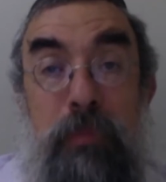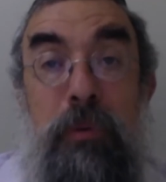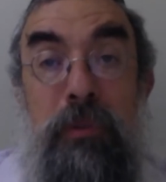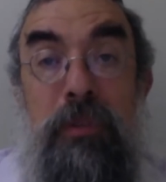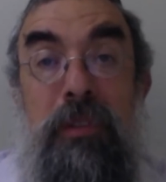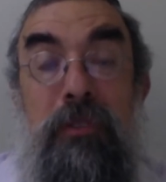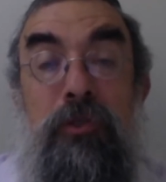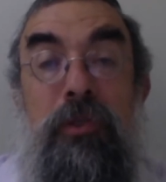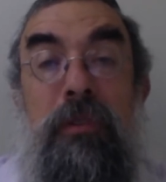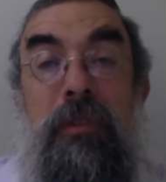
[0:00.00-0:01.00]
that time,
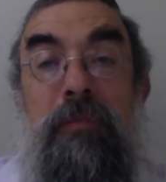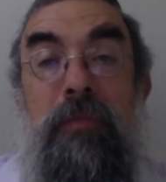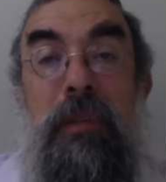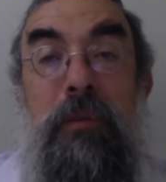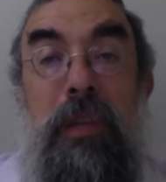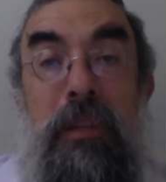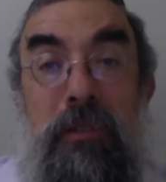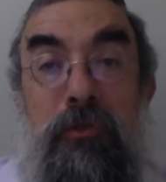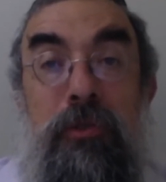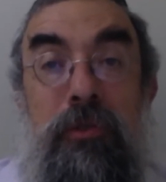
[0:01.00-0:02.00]
people
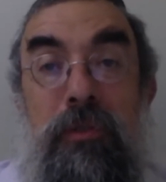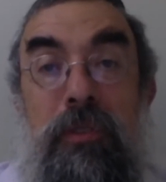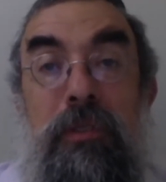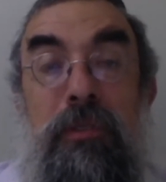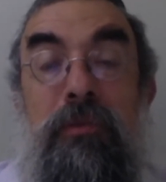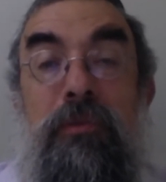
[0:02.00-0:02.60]
would teach Torah.